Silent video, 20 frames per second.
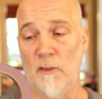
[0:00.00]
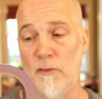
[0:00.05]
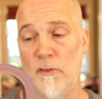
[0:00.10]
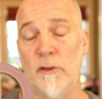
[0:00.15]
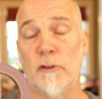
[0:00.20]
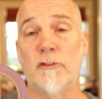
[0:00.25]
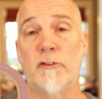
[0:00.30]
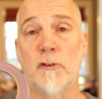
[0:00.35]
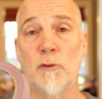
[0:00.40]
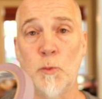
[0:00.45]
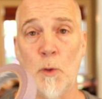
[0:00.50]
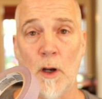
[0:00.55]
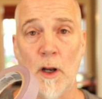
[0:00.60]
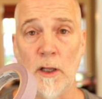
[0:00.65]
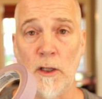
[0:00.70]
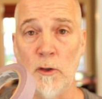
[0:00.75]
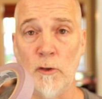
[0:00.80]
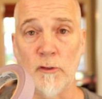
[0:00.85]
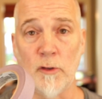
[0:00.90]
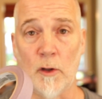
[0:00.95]
This is what I
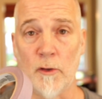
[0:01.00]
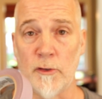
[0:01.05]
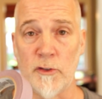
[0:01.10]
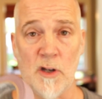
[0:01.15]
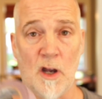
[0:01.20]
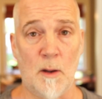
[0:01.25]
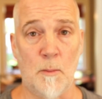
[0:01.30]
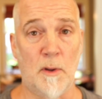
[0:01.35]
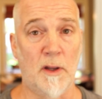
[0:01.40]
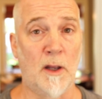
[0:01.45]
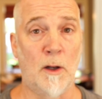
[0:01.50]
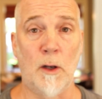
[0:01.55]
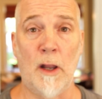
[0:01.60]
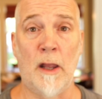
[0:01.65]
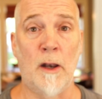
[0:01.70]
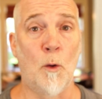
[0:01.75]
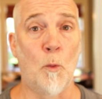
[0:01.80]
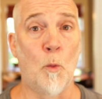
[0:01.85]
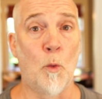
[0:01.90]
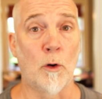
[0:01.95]
use all the time,
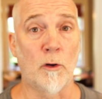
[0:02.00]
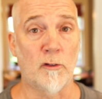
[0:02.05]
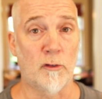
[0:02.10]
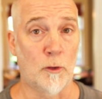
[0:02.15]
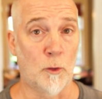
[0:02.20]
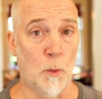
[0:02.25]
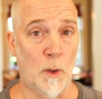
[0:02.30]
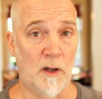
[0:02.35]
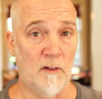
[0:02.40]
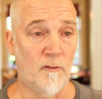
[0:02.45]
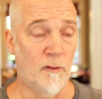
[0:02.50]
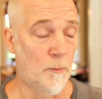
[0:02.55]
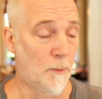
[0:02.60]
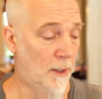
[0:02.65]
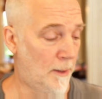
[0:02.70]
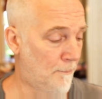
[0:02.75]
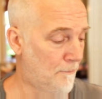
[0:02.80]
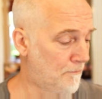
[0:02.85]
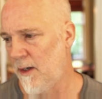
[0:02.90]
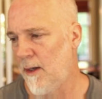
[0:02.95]
and it works great for
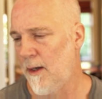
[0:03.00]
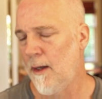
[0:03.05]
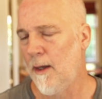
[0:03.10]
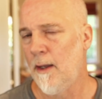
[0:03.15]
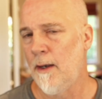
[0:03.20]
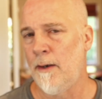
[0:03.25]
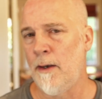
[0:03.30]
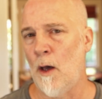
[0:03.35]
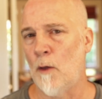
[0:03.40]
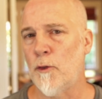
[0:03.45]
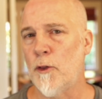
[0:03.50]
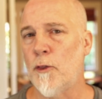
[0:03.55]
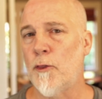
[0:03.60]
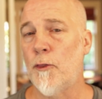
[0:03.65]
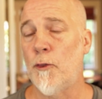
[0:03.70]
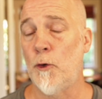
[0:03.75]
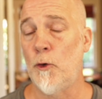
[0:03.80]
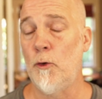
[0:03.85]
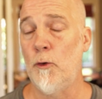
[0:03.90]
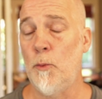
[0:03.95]
me. Now, the
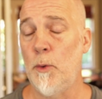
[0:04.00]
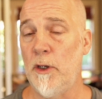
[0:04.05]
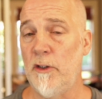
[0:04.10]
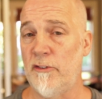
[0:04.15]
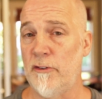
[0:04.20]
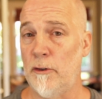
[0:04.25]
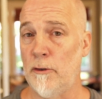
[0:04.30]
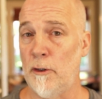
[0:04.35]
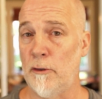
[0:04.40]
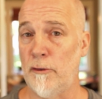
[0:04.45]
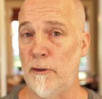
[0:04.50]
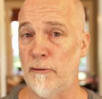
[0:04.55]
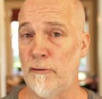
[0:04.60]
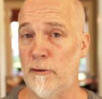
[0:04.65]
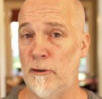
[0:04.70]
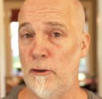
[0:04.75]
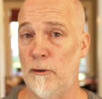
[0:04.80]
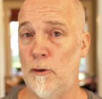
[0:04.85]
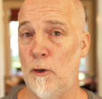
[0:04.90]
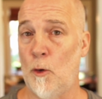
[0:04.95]
third reason that this
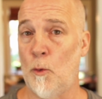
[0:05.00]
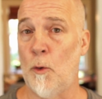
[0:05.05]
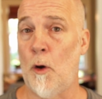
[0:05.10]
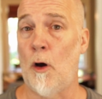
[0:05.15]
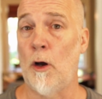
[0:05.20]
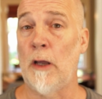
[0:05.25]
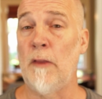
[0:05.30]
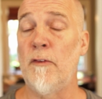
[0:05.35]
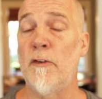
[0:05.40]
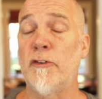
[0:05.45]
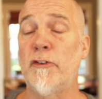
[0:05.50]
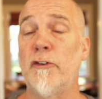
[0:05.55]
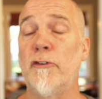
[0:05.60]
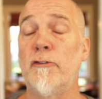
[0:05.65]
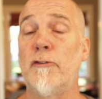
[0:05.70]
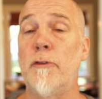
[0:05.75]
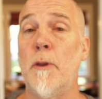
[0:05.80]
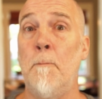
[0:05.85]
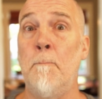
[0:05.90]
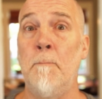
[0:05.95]
could go wrong, and this
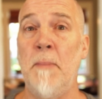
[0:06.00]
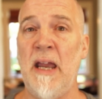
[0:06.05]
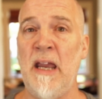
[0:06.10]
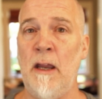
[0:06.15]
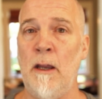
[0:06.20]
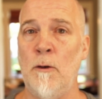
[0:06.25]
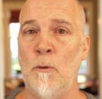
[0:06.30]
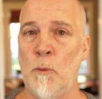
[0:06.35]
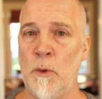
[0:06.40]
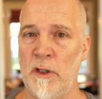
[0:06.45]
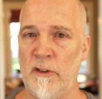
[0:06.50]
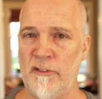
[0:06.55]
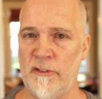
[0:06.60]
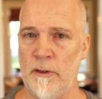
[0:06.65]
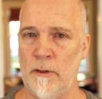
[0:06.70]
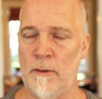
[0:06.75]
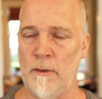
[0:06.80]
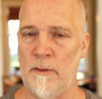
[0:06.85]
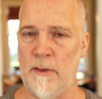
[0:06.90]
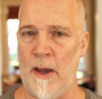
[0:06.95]
is the main
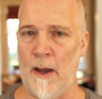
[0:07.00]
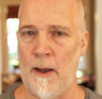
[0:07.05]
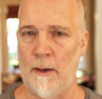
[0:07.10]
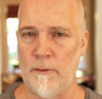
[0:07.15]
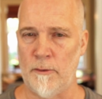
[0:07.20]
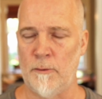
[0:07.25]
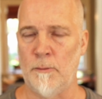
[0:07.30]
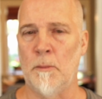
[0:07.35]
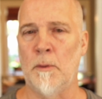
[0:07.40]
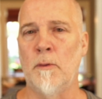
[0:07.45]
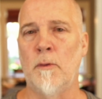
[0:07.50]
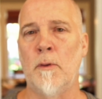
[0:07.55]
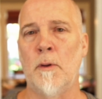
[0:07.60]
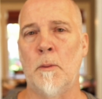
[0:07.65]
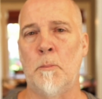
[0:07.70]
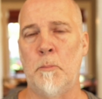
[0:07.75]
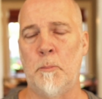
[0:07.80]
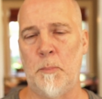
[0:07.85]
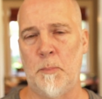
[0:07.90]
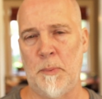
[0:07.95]
reason that
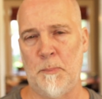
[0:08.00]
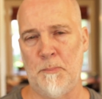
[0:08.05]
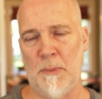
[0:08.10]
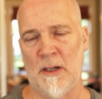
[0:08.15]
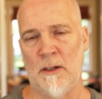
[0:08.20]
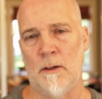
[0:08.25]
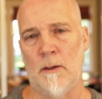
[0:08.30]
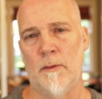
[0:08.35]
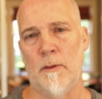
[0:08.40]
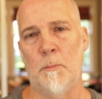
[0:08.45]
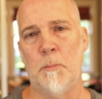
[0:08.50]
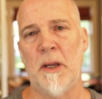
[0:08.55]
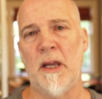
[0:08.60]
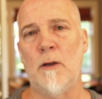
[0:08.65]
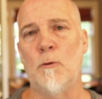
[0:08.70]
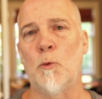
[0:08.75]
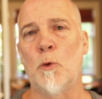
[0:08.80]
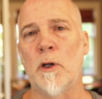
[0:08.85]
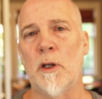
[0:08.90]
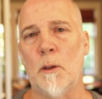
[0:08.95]
the
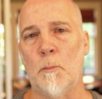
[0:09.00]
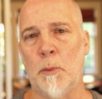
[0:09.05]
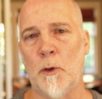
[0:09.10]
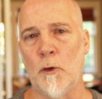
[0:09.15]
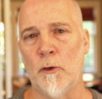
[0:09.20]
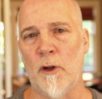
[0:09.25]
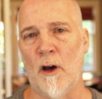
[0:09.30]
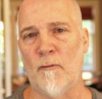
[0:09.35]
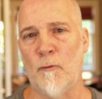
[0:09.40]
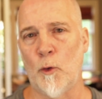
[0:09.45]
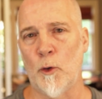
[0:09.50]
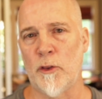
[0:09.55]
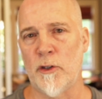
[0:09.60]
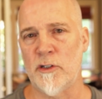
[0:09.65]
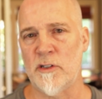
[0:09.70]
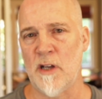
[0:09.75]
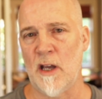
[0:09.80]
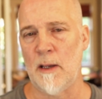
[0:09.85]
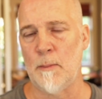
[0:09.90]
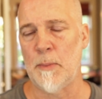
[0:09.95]
paint will get pulled off with the
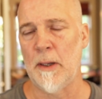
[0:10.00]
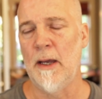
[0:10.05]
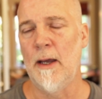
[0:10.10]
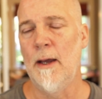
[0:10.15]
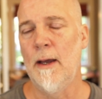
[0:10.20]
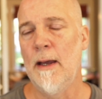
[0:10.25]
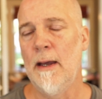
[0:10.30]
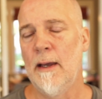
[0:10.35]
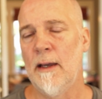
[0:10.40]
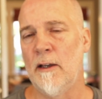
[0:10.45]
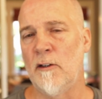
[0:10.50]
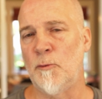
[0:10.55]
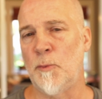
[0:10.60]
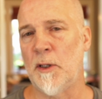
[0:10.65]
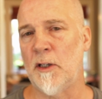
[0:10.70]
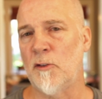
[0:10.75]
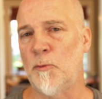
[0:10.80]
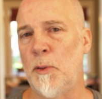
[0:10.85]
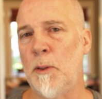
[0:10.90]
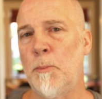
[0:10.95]
tape, is
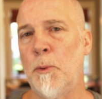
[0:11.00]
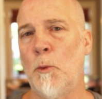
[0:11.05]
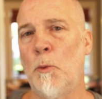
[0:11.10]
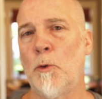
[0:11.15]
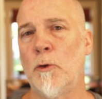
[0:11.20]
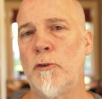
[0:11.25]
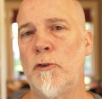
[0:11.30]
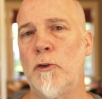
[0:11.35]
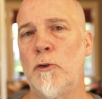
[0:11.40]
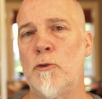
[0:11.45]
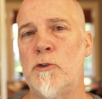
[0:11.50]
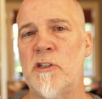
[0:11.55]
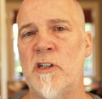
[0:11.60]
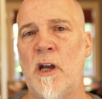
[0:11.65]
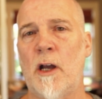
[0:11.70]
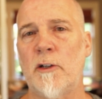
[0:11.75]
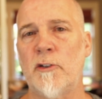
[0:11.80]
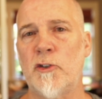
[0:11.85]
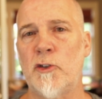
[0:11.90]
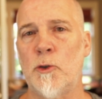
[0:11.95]
because people will do
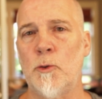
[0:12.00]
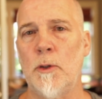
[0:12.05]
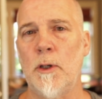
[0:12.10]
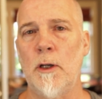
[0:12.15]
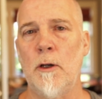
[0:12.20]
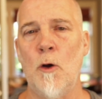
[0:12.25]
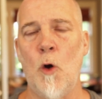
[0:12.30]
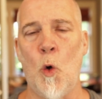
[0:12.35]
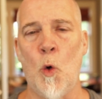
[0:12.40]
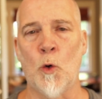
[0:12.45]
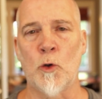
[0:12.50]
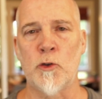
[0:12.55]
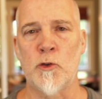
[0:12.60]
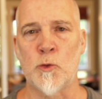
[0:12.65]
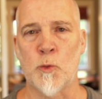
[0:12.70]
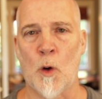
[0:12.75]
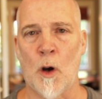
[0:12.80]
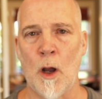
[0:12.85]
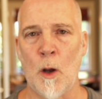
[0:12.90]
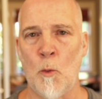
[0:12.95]
texturing or
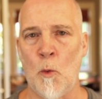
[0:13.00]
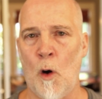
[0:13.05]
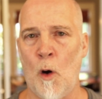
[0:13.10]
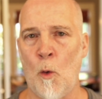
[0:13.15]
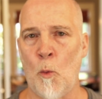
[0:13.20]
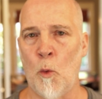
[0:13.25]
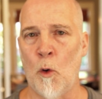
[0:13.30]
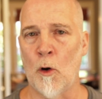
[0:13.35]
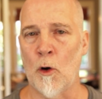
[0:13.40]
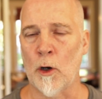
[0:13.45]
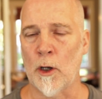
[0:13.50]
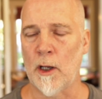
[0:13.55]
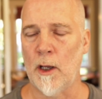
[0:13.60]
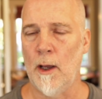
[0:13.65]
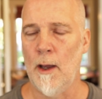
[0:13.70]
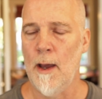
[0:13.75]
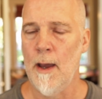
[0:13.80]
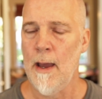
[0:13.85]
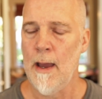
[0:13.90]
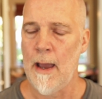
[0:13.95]
drywall work,
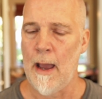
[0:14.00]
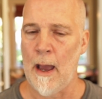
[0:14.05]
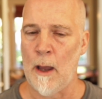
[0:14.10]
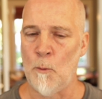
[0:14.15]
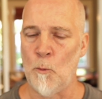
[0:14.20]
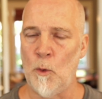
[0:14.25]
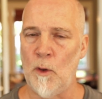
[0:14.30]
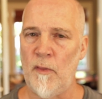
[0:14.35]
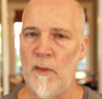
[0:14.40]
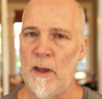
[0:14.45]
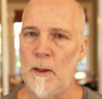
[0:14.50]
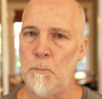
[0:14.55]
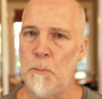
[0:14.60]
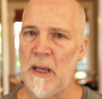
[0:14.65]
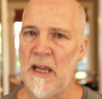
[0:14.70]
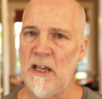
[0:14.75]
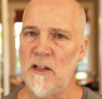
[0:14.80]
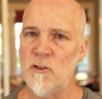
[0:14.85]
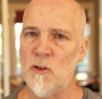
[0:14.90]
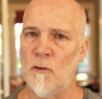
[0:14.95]
and when they
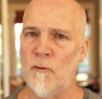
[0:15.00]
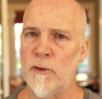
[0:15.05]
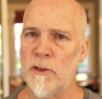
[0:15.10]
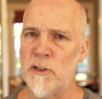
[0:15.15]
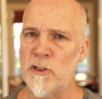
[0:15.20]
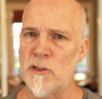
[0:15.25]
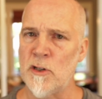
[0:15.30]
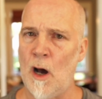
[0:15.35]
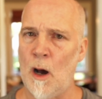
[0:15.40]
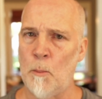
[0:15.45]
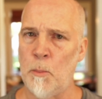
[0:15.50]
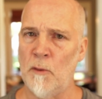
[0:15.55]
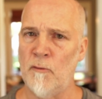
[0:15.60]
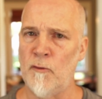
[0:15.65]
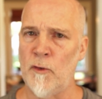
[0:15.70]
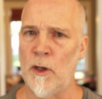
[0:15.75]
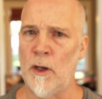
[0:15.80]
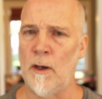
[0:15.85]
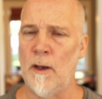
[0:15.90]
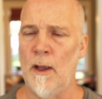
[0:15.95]
paint over the top
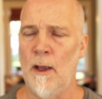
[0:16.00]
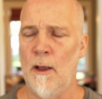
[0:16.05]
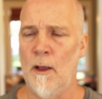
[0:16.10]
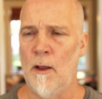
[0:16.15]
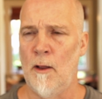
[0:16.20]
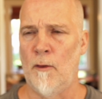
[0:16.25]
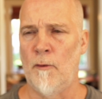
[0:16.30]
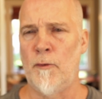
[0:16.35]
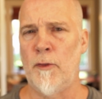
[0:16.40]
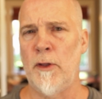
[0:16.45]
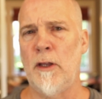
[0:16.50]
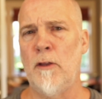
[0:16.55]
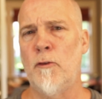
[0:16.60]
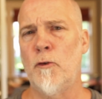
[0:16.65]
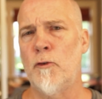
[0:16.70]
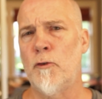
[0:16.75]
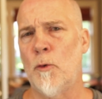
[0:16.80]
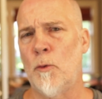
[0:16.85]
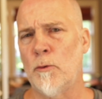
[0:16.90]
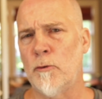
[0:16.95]
of it, they
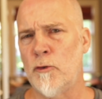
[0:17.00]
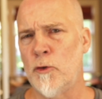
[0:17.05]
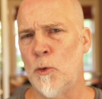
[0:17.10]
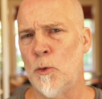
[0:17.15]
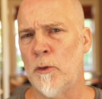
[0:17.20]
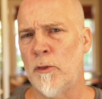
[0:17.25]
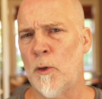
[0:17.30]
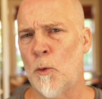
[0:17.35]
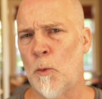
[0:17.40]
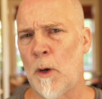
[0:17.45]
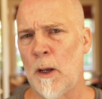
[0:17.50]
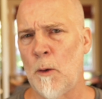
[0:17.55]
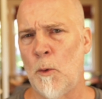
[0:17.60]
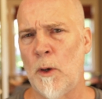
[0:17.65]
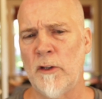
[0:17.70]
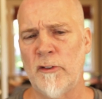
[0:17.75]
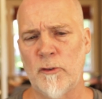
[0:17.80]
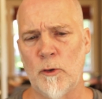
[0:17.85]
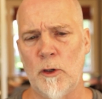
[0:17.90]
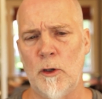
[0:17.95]
either don't do it the right
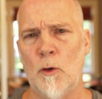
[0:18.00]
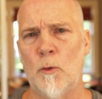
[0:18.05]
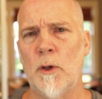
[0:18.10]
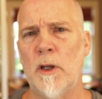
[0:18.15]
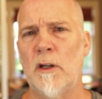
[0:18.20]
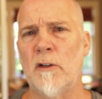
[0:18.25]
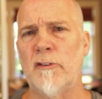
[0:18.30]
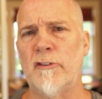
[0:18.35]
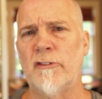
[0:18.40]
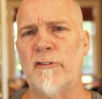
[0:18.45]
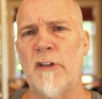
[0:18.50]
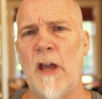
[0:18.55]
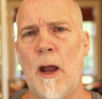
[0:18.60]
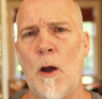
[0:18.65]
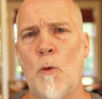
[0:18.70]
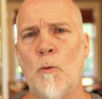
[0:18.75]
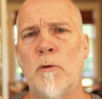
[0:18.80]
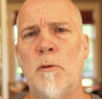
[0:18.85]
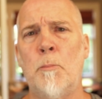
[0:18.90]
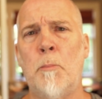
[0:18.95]
way, so you don't get a
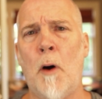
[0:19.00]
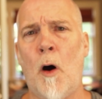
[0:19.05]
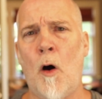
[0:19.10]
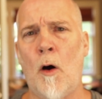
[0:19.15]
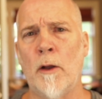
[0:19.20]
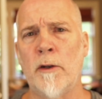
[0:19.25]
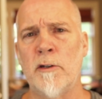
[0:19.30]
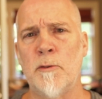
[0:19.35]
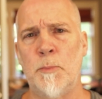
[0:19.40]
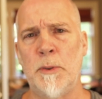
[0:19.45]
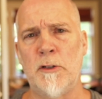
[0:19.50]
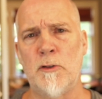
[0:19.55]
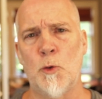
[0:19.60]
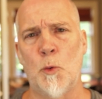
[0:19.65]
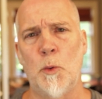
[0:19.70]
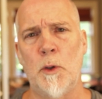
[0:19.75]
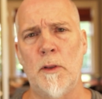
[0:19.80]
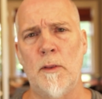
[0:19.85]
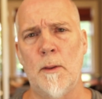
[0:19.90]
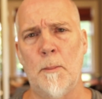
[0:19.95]
sound bond
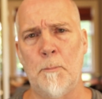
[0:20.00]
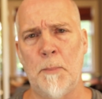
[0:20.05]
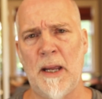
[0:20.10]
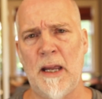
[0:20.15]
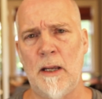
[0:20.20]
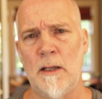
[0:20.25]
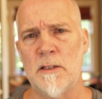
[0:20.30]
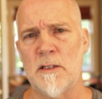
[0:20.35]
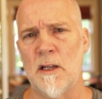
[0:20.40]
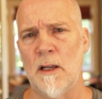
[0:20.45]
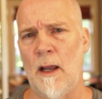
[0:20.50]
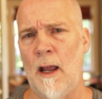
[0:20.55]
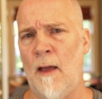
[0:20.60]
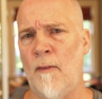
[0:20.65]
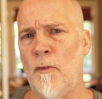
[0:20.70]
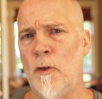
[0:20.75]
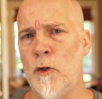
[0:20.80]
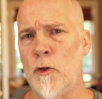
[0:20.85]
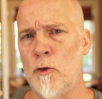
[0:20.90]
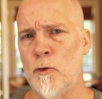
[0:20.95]
between the paint
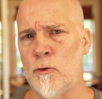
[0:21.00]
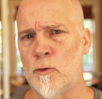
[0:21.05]
and the new